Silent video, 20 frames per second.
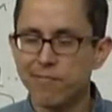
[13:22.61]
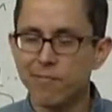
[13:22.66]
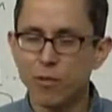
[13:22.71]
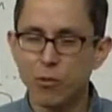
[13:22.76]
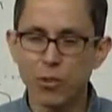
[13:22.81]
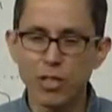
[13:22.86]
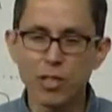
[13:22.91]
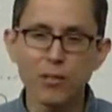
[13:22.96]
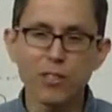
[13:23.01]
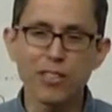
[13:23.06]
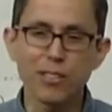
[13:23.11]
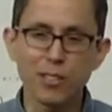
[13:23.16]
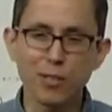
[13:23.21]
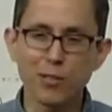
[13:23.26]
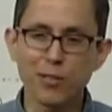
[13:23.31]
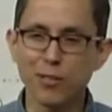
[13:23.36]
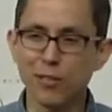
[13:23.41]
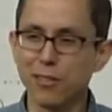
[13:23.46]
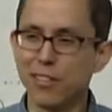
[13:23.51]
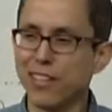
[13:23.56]
what do you want to do
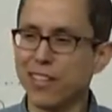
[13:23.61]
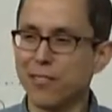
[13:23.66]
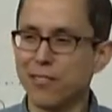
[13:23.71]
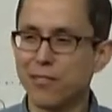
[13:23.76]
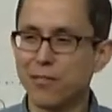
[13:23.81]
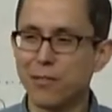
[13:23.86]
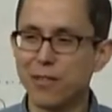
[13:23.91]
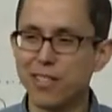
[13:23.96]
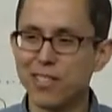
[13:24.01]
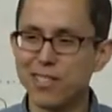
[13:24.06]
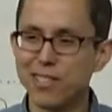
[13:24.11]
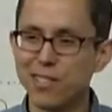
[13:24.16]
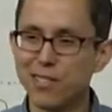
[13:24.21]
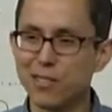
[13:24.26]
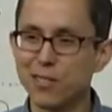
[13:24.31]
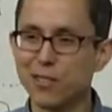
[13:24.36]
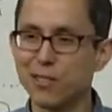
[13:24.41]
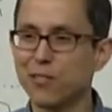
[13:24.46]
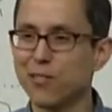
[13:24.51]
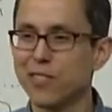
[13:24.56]
with your life? What is your
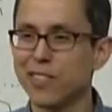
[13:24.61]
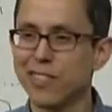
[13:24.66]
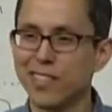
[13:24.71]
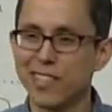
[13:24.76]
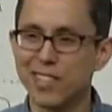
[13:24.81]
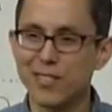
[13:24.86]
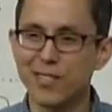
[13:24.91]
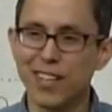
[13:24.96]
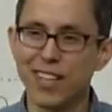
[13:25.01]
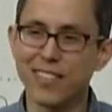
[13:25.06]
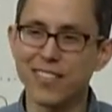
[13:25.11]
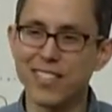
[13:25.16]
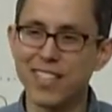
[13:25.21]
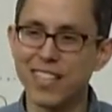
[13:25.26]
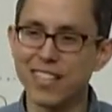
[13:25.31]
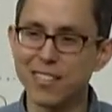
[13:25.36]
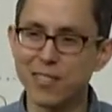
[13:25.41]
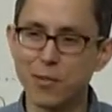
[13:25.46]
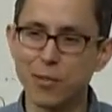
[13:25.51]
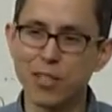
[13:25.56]
goal for the next five,
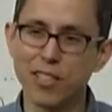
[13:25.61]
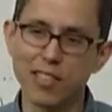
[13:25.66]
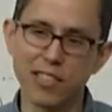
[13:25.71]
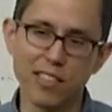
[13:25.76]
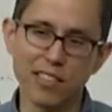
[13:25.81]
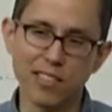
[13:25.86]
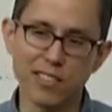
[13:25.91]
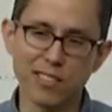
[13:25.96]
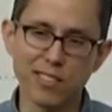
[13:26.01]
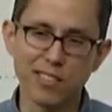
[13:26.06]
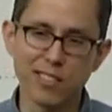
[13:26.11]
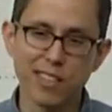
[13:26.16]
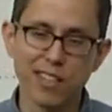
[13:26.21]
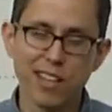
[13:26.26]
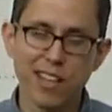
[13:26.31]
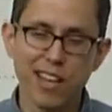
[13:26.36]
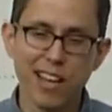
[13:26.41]
ten, twenty years?